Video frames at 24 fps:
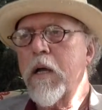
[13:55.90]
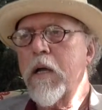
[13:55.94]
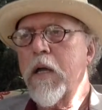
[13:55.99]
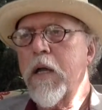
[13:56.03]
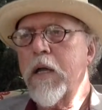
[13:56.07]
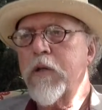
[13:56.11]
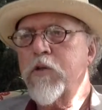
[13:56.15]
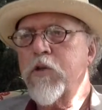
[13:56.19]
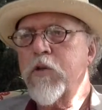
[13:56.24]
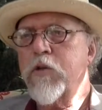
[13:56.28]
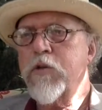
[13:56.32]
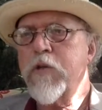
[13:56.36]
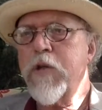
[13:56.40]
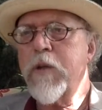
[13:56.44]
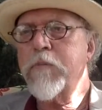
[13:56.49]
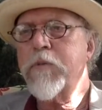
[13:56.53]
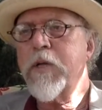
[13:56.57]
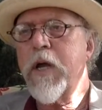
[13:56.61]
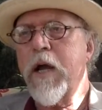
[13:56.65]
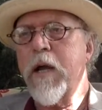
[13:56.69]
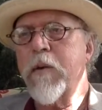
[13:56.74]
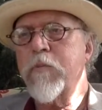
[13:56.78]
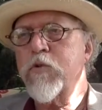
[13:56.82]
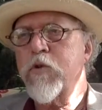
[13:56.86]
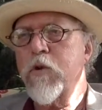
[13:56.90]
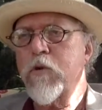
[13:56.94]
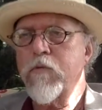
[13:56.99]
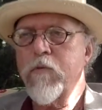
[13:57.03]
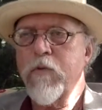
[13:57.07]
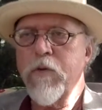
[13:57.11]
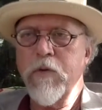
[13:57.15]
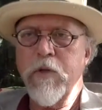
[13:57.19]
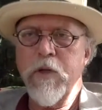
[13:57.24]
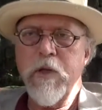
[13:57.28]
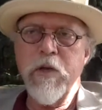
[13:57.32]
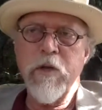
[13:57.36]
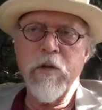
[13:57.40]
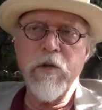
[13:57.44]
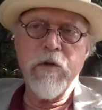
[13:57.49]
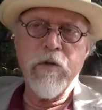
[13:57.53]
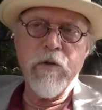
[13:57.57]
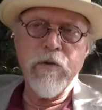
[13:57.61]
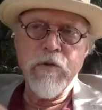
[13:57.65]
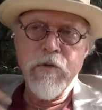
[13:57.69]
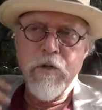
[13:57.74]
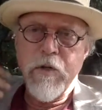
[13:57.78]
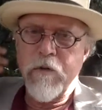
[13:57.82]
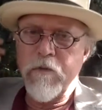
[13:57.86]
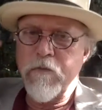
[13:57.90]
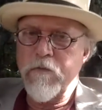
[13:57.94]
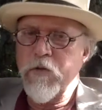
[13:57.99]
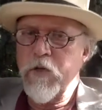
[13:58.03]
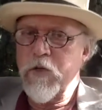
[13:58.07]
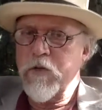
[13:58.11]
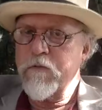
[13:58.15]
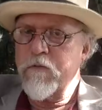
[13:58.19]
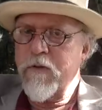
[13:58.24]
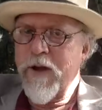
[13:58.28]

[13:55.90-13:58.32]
And so sometimes over years of just